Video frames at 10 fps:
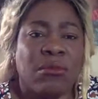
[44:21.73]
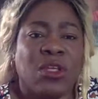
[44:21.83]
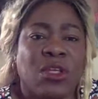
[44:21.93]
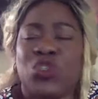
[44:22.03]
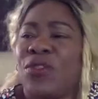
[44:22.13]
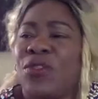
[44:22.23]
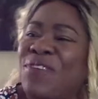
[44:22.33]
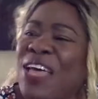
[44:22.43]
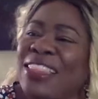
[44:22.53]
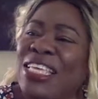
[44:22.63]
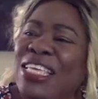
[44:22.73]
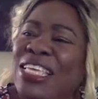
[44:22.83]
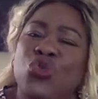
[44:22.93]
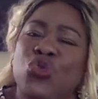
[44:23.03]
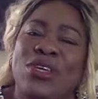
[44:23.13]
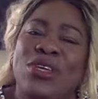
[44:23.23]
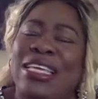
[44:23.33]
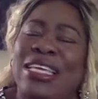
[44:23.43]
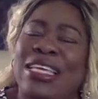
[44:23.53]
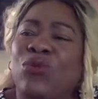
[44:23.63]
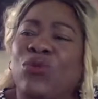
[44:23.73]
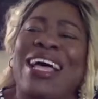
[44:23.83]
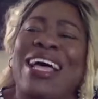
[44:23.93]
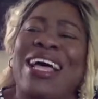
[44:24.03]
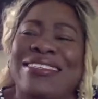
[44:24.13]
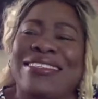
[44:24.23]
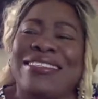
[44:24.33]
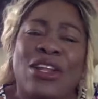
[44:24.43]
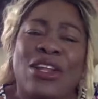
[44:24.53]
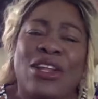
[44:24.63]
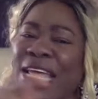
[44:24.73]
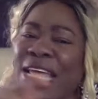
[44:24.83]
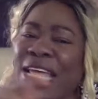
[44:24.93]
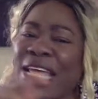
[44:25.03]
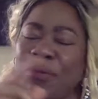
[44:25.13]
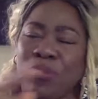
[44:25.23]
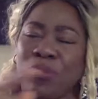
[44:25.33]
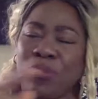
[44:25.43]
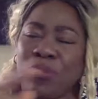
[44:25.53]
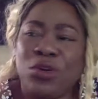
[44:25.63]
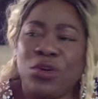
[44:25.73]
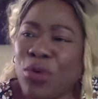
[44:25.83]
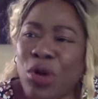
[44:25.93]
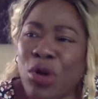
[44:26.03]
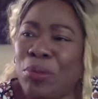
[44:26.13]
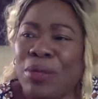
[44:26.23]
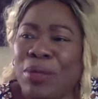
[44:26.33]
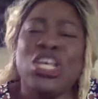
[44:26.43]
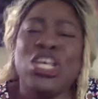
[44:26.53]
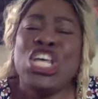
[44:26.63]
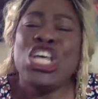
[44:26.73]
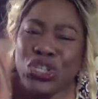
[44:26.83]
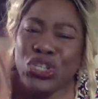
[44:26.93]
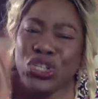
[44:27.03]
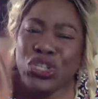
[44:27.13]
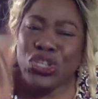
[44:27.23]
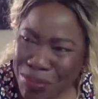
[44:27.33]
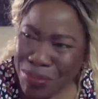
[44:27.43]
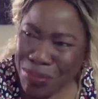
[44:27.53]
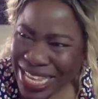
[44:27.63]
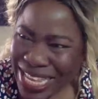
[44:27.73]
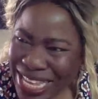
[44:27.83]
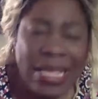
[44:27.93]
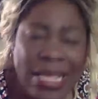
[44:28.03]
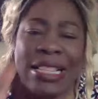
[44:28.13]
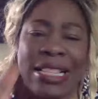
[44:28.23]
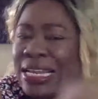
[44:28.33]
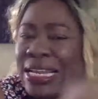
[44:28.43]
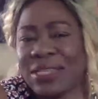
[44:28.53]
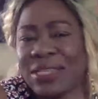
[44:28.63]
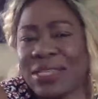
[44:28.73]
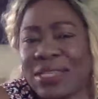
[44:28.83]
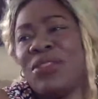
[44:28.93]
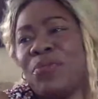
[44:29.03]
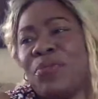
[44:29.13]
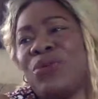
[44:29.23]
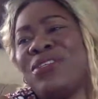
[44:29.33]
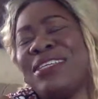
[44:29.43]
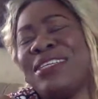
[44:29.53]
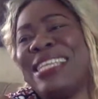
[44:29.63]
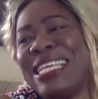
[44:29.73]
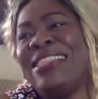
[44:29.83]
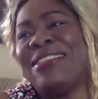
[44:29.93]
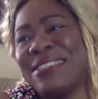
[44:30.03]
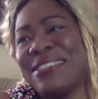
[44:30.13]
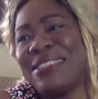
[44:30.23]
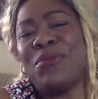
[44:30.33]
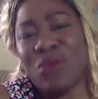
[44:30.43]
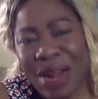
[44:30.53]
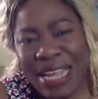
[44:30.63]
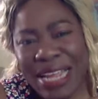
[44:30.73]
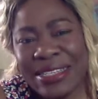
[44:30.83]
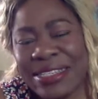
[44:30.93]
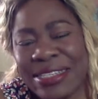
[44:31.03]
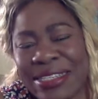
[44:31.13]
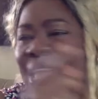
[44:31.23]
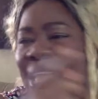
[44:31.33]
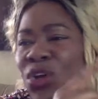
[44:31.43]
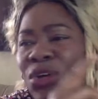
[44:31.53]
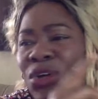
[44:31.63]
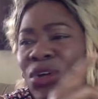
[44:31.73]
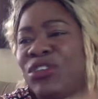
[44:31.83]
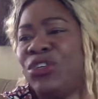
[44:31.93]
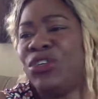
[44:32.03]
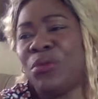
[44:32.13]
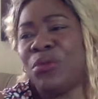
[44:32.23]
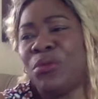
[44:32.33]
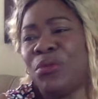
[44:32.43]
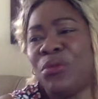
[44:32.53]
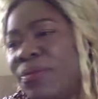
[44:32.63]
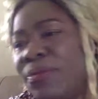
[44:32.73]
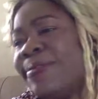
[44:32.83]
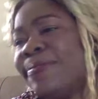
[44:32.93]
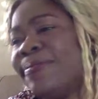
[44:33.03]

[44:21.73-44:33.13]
So the fact that you can eat rice and not have any sugar problems doesn't mean that some other person can eat the same rice and not have sugar problems.